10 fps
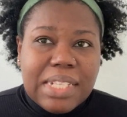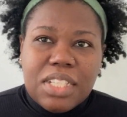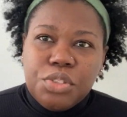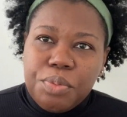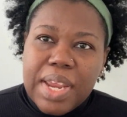
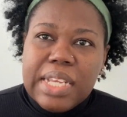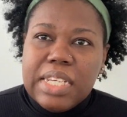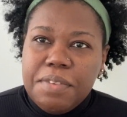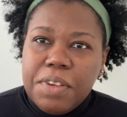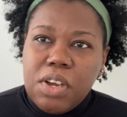it really
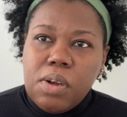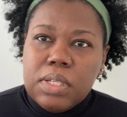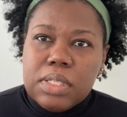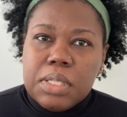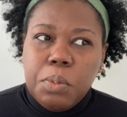
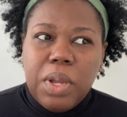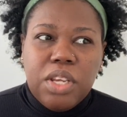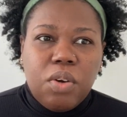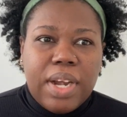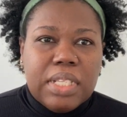difficult when
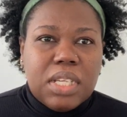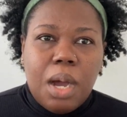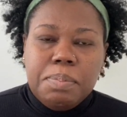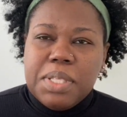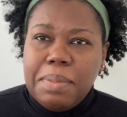you're ready to
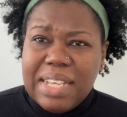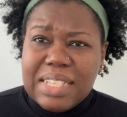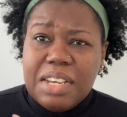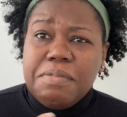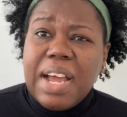optimize
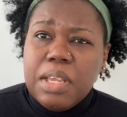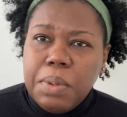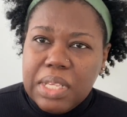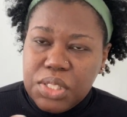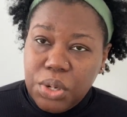and
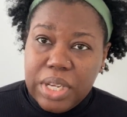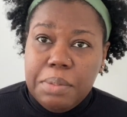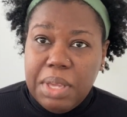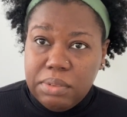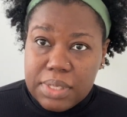evaluate your
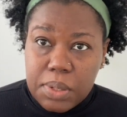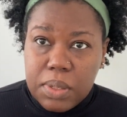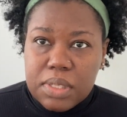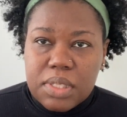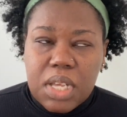email
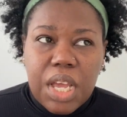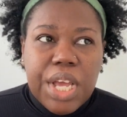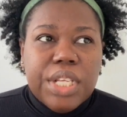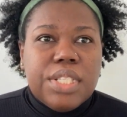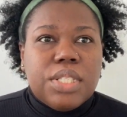results.
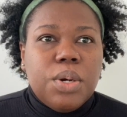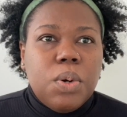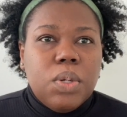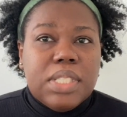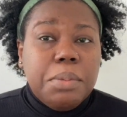
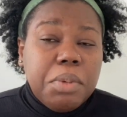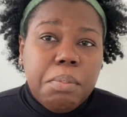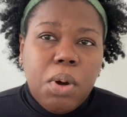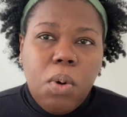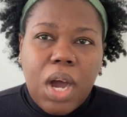So tip
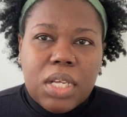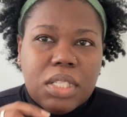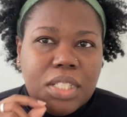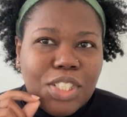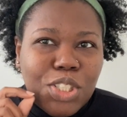number
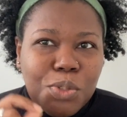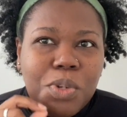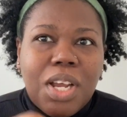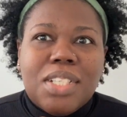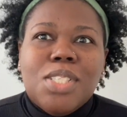1, do
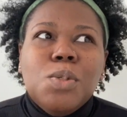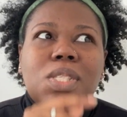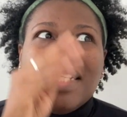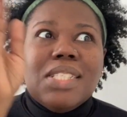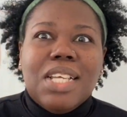not use
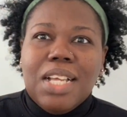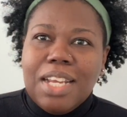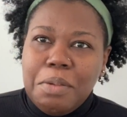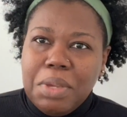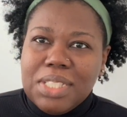a single
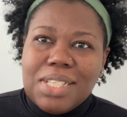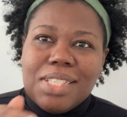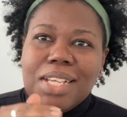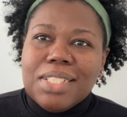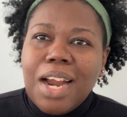image as the
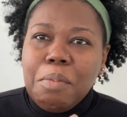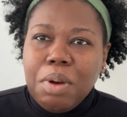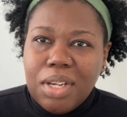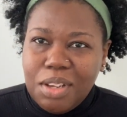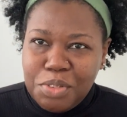entire
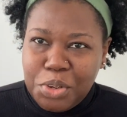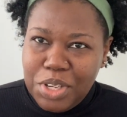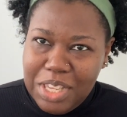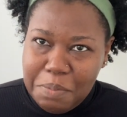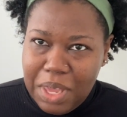body of your
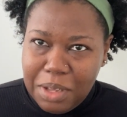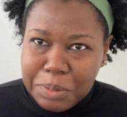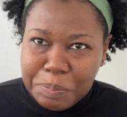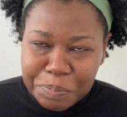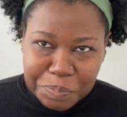email.
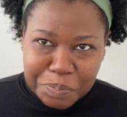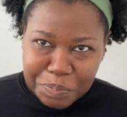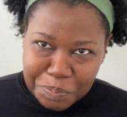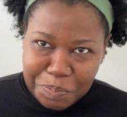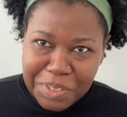
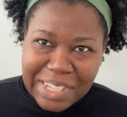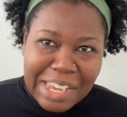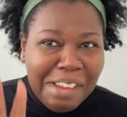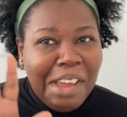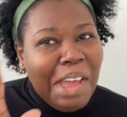
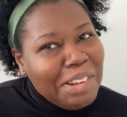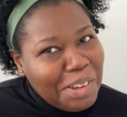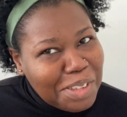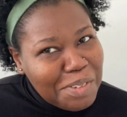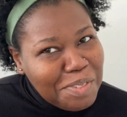Okay, now
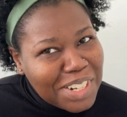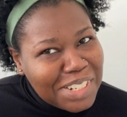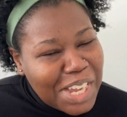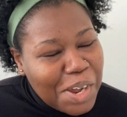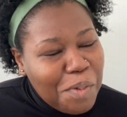that we've cleared
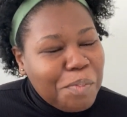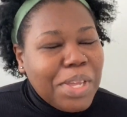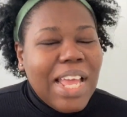that up,